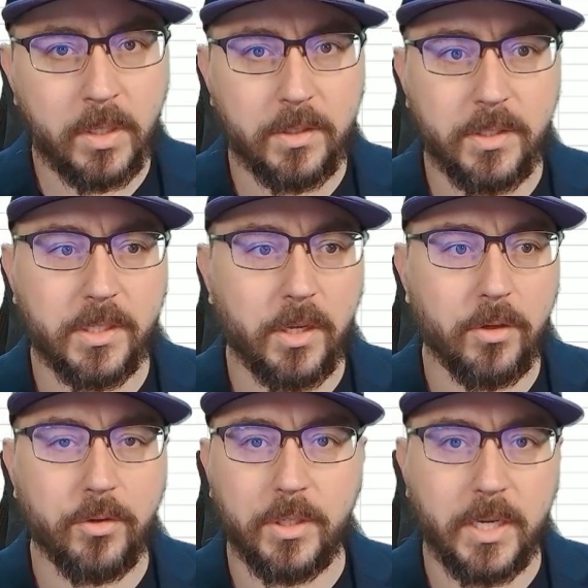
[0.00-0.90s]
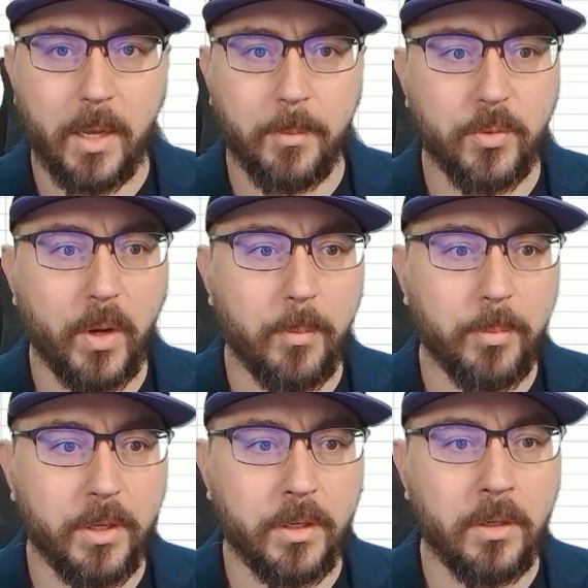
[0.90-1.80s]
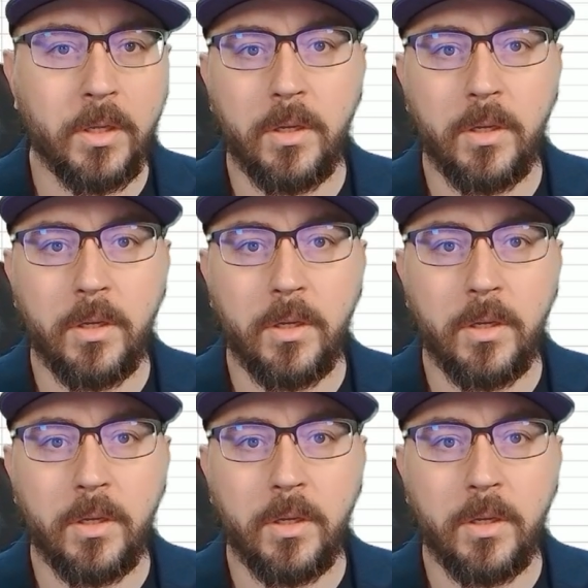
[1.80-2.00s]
600 damage weapon